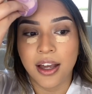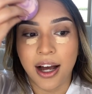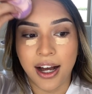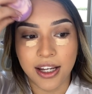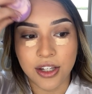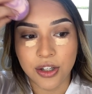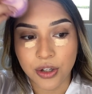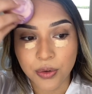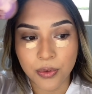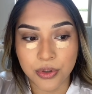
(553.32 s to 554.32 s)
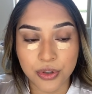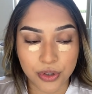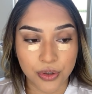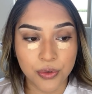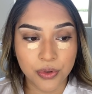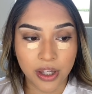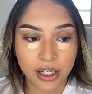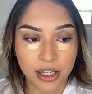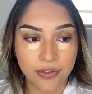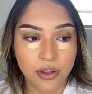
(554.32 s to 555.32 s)
I knew too
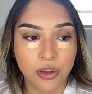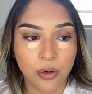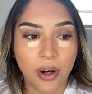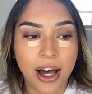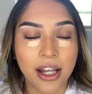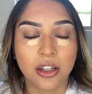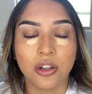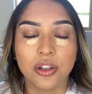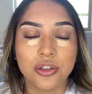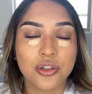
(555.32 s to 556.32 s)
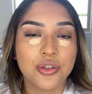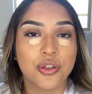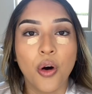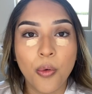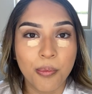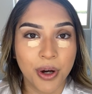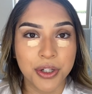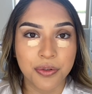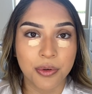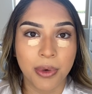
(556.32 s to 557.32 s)
that even though I had learned so
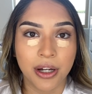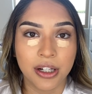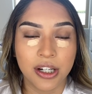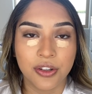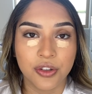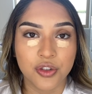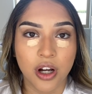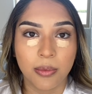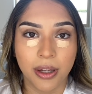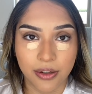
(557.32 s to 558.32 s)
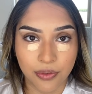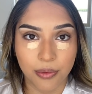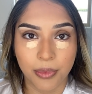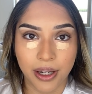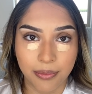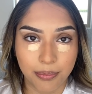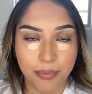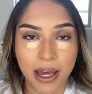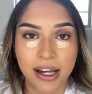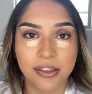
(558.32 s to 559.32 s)
much from my other job, like from my
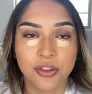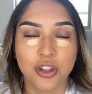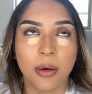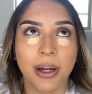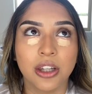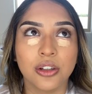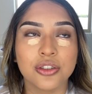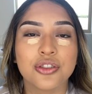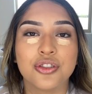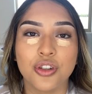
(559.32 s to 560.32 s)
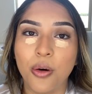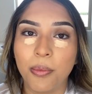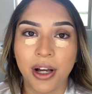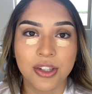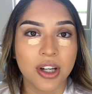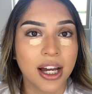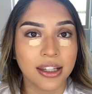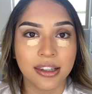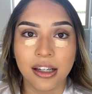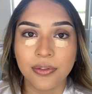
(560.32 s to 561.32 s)
past job, I learned so much. I
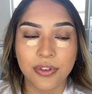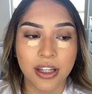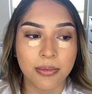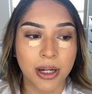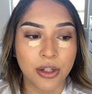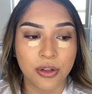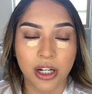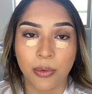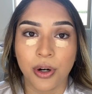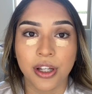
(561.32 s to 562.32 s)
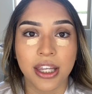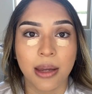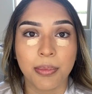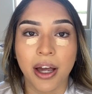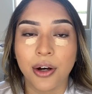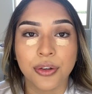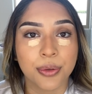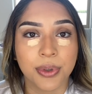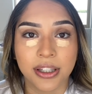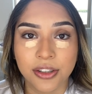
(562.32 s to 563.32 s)
loved them. I knew that I wanted to keep a healthy
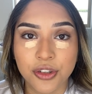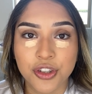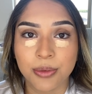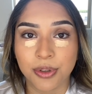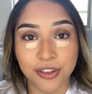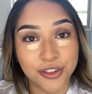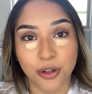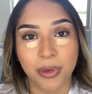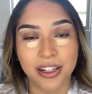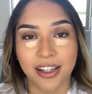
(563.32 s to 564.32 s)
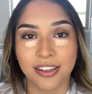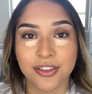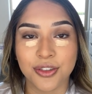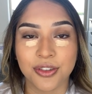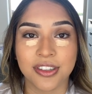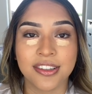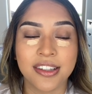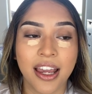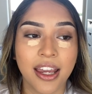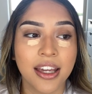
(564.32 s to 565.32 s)
relationship. They're still my dentist to this
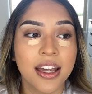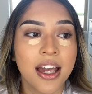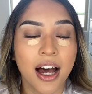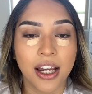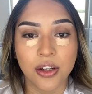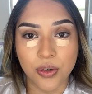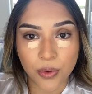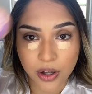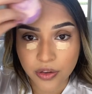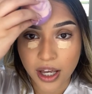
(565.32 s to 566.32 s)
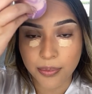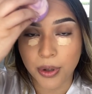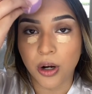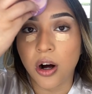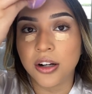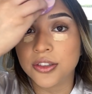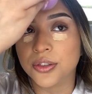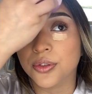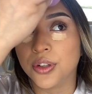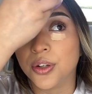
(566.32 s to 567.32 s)
day. I knew all that, but I
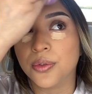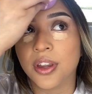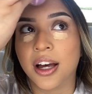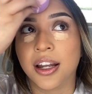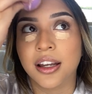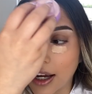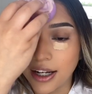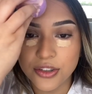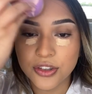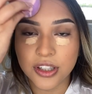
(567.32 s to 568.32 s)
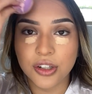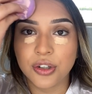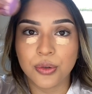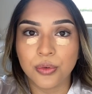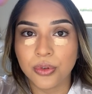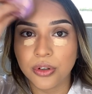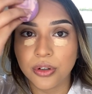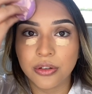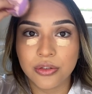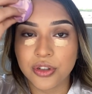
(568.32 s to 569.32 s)
also knew that I just needed to
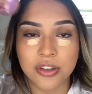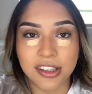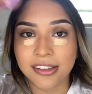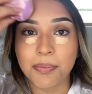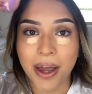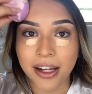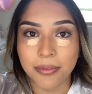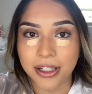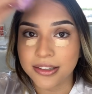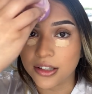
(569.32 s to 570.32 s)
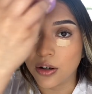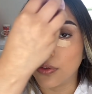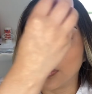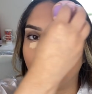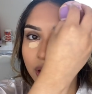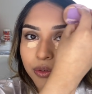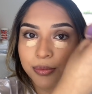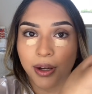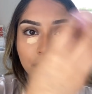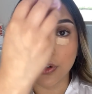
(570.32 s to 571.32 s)
just expand myself. You know, that was
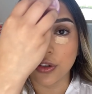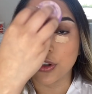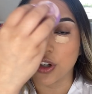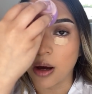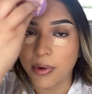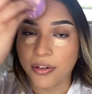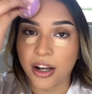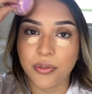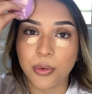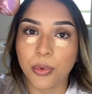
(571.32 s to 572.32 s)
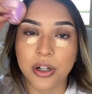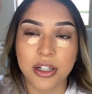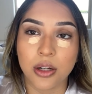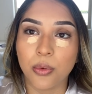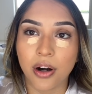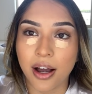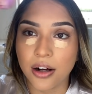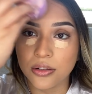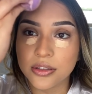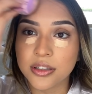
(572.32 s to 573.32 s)
my first job. i have never worked anywhere
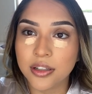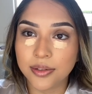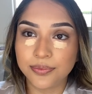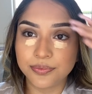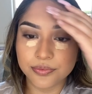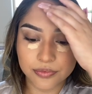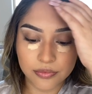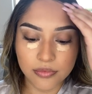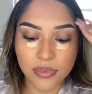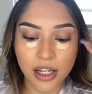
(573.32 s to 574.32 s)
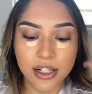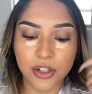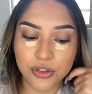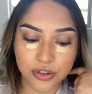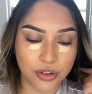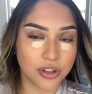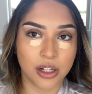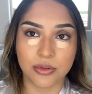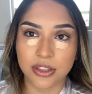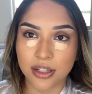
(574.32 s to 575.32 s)
else. And I just knew that
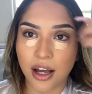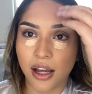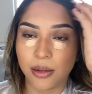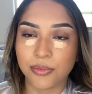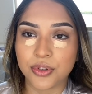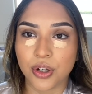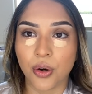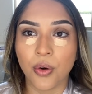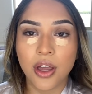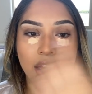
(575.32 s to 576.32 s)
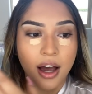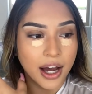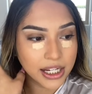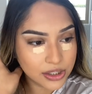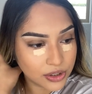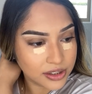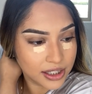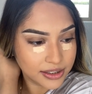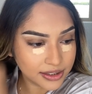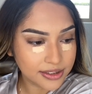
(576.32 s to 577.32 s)
I was time. So I took
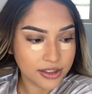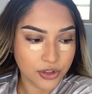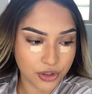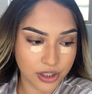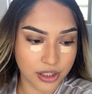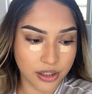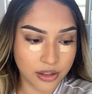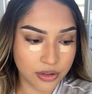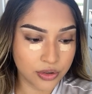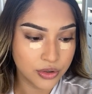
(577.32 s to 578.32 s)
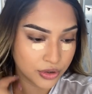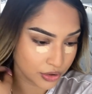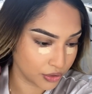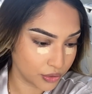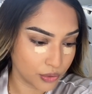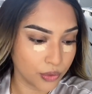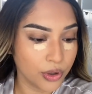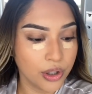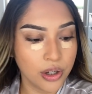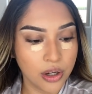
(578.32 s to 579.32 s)
that decision to
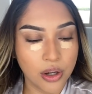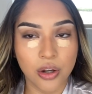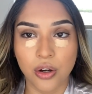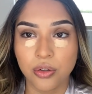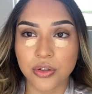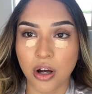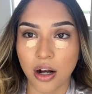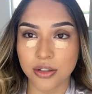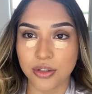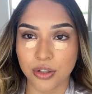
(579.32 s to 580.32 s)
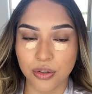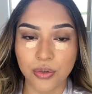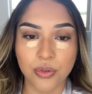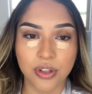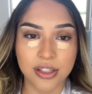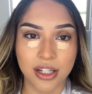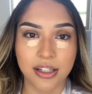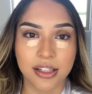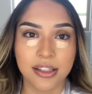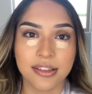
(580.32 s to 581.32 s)
go talk to the
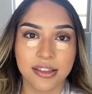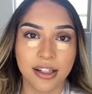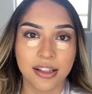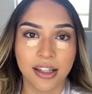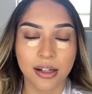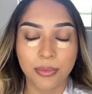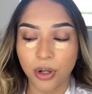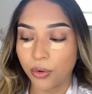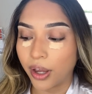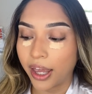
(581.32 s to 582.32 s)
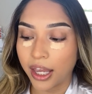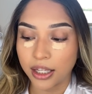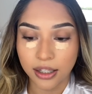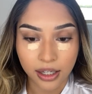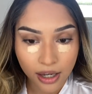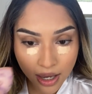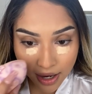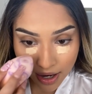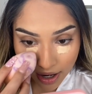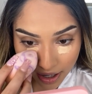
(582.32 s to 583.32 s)
dentist and I let him know, hey, like
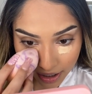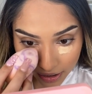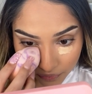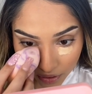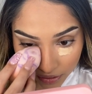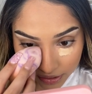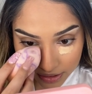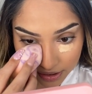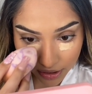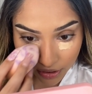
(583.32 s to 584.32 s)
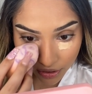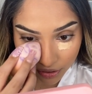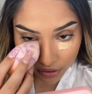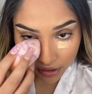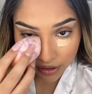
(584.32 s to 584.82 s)
I volunteer